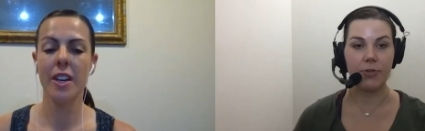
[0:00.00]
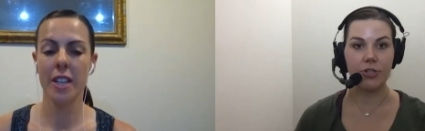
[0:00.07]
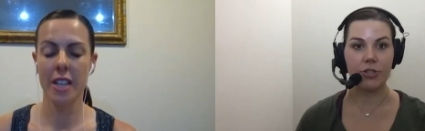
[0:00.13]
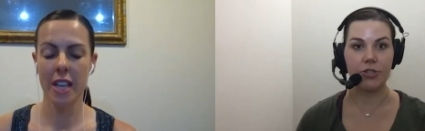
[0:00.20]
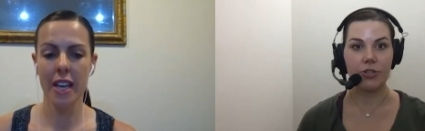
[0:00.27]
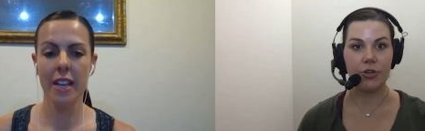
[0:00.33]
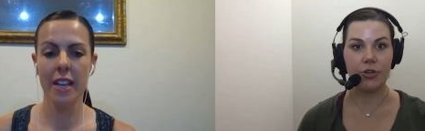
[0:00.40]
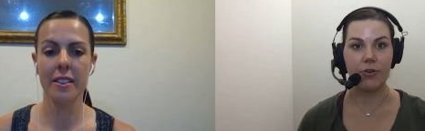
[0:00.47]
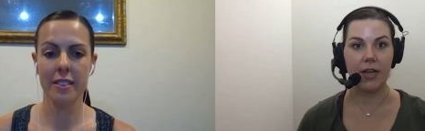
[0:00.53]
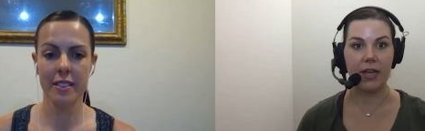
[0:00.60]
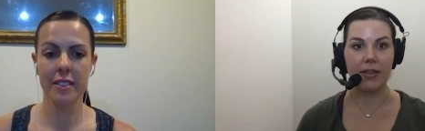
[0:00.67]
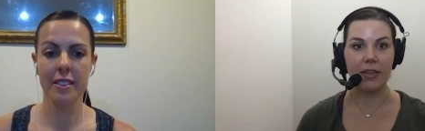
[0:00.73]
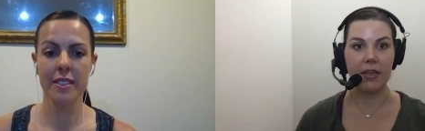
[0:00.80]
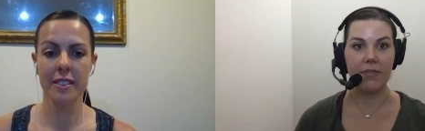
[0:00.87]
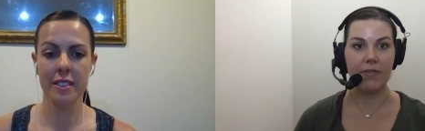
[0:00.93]
Speaker 1: she showed
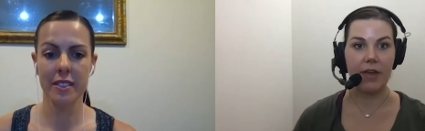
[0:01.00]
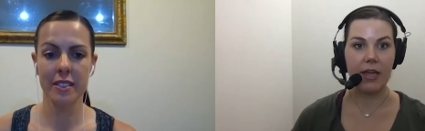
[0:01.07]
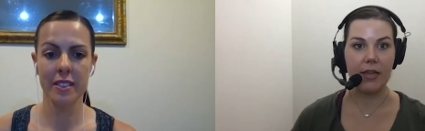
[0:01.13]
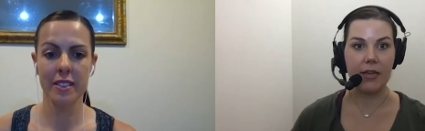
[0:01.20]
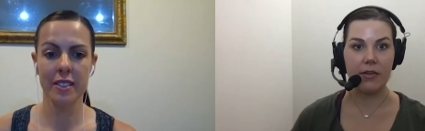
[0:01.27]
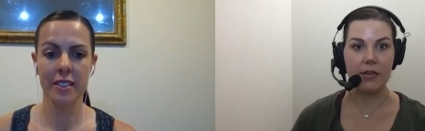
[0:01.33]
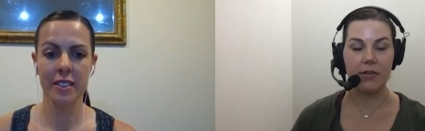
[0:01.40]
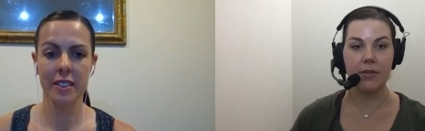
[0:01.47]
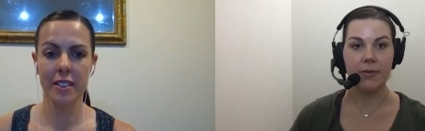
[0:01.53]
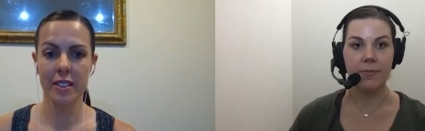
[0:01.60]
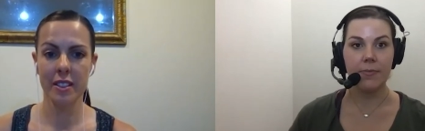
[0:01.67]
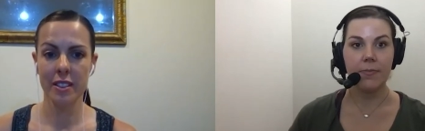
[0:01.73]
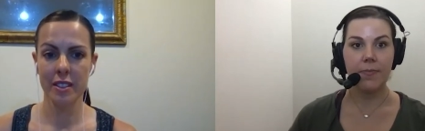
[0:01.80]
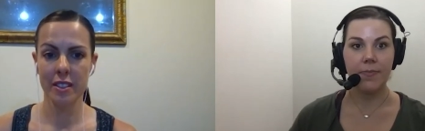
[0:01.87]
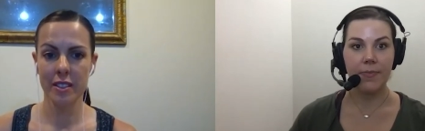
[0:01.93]
at the event.
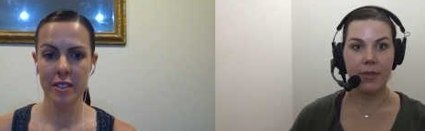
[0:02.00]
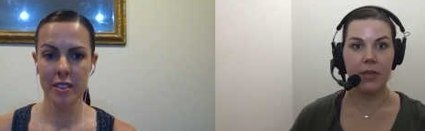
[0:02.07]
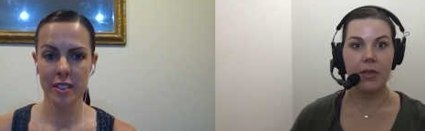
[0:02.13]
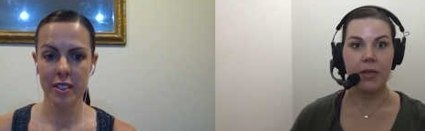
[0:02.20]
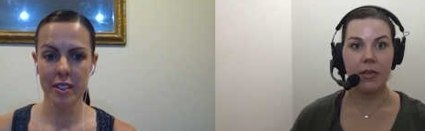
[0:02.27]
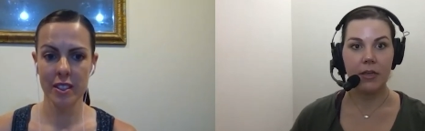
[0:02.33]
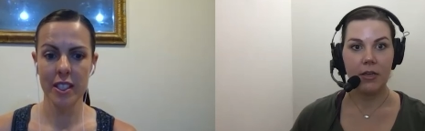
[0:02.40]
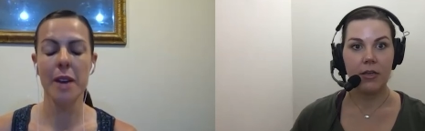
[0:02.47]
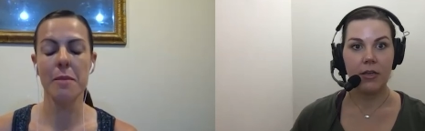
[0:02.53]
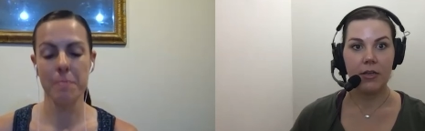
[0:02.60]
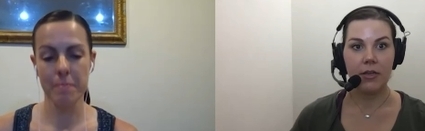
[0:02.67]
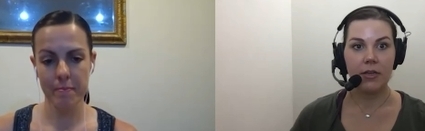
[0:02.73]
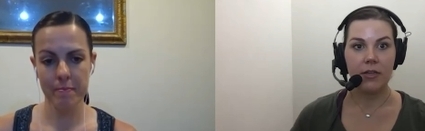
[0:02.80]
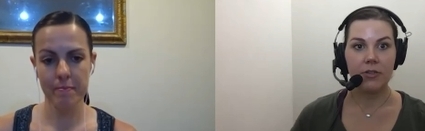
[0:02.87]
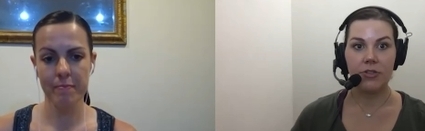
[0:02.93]
Yeah.
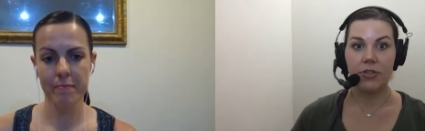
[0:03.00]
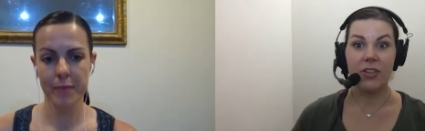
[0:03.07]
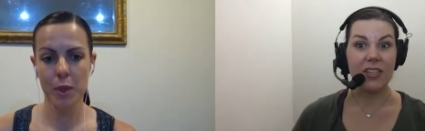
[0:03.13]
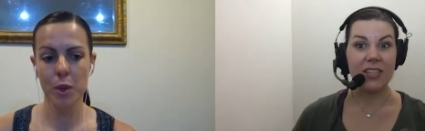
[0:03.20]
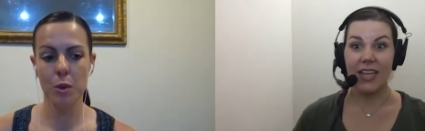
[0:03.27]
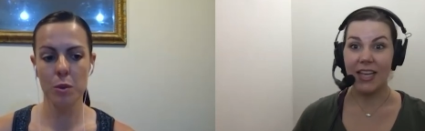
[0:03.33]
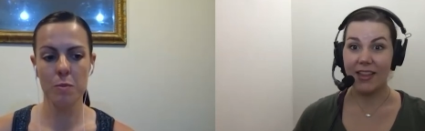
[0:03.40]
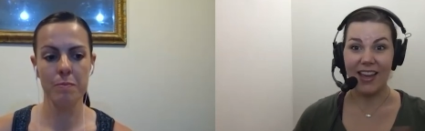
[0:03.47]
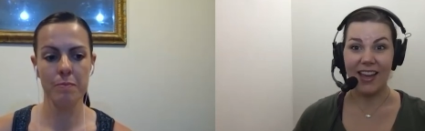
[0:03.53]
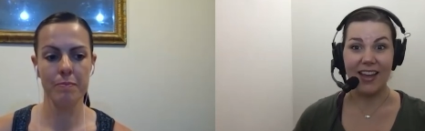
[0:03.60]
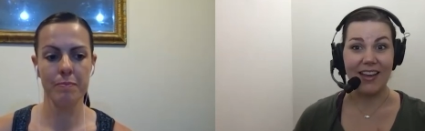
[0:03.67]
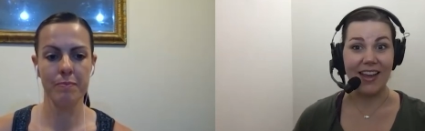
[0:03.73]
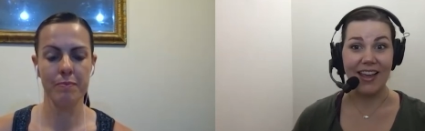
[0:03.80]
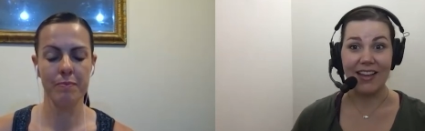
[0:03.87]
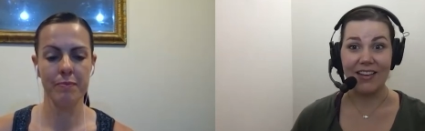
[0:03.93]
So you could cool. take that
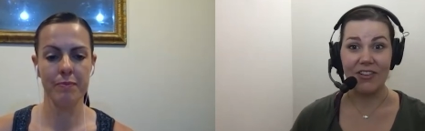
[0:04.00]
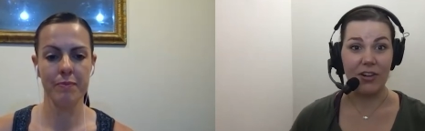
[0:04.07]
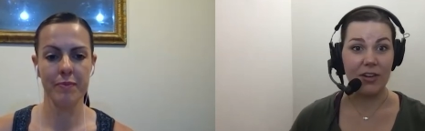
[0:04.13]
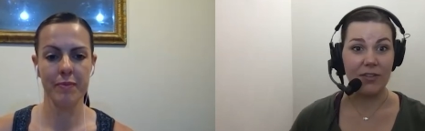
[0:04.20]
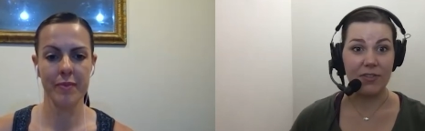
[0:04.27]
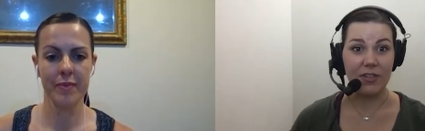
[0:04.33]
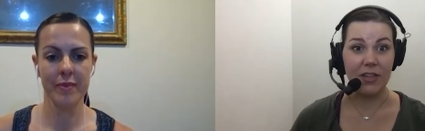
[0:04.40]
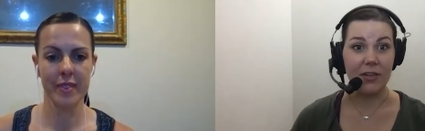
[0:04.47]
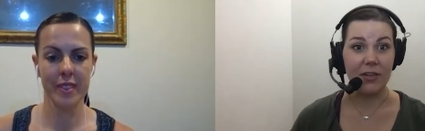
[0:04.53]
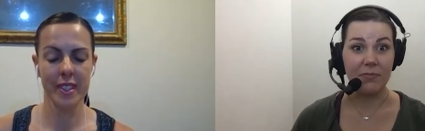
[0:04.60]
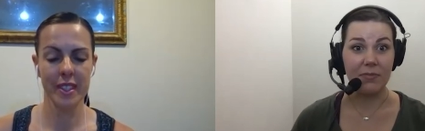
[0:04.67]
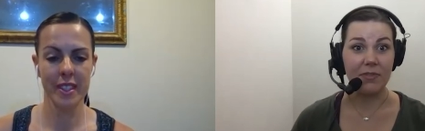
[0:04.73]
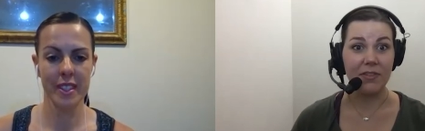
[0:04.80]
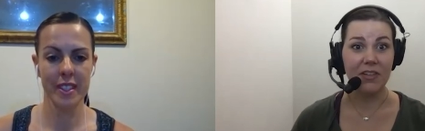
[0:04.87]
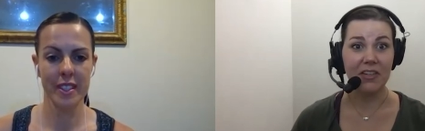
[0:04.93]
and hand it off to them.
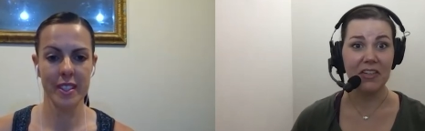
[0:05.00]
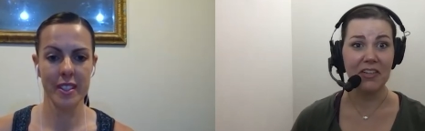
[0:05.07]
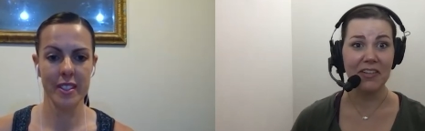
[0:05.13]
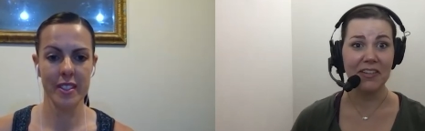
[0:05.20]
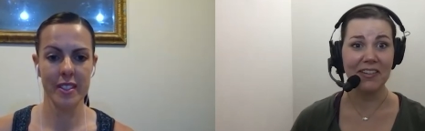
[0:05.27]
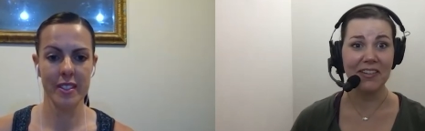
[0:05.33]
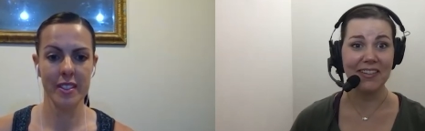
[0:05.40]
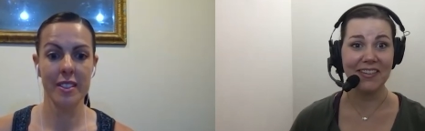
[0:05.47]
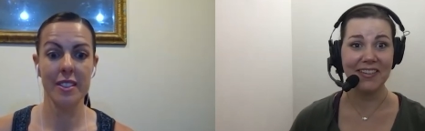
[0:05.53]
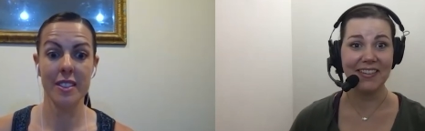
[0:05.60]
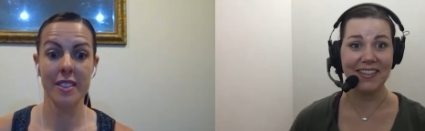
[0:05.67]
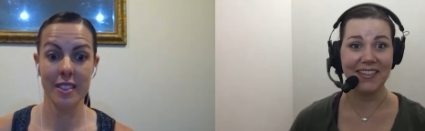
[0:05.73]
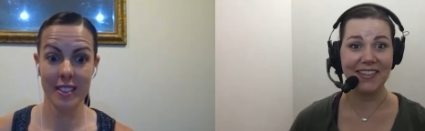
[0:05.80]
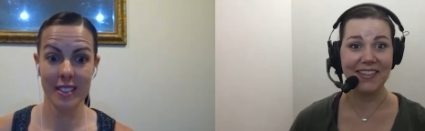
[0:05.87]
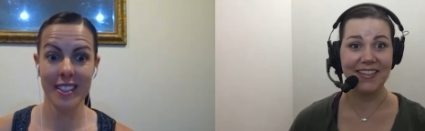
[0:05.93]

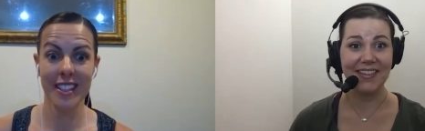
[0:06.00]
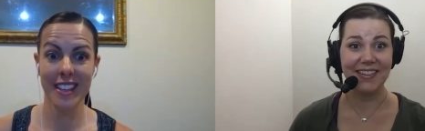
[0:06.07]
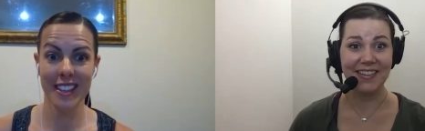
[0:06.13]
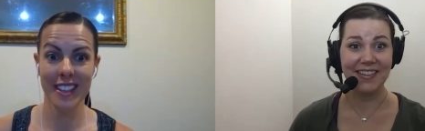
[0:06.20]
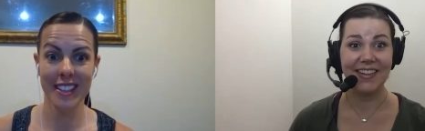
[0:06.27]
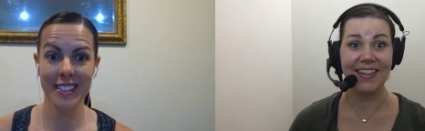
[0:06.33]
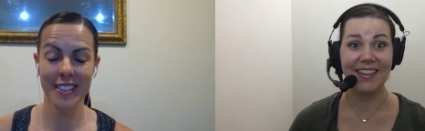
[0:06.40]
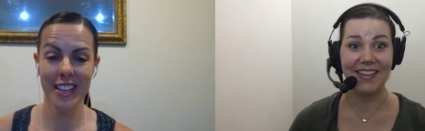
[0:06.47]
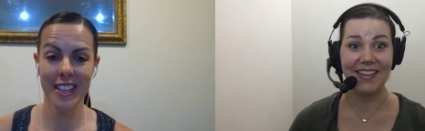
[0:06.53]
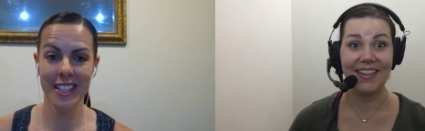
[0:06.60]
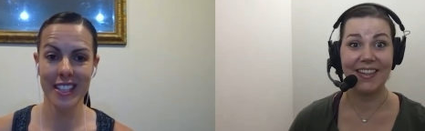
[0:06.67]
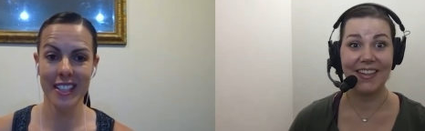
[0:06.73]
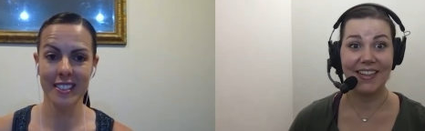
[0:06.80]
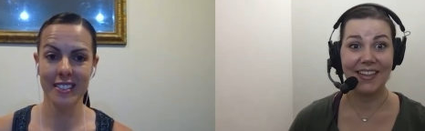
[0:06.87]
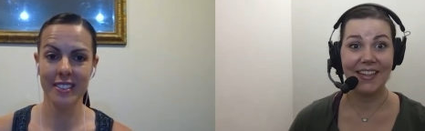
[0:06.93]
Speaker 2: Yeah, that's a good
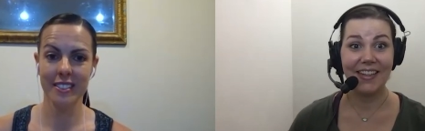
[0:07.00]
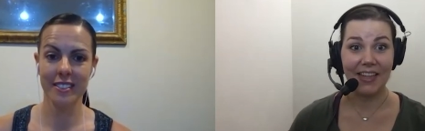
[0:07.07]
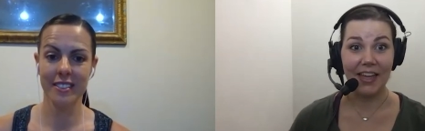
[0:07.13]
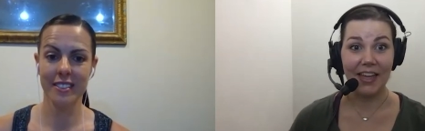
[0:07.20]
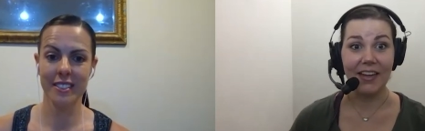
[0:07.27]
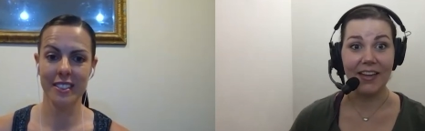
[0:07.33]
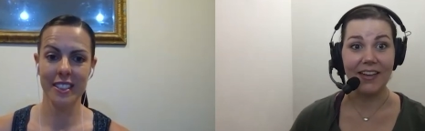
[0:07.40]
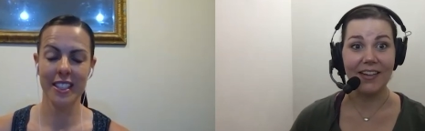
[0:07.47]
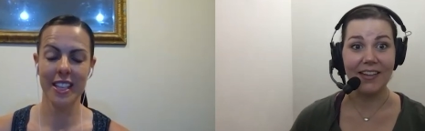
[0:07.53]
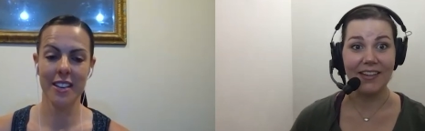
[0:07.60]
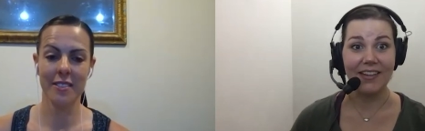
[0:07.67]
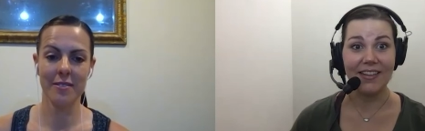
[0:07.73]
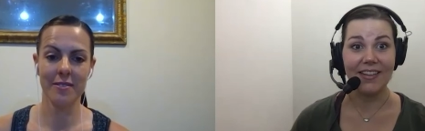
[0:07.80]
idea.
Speaker 1: Yeah. Yeah.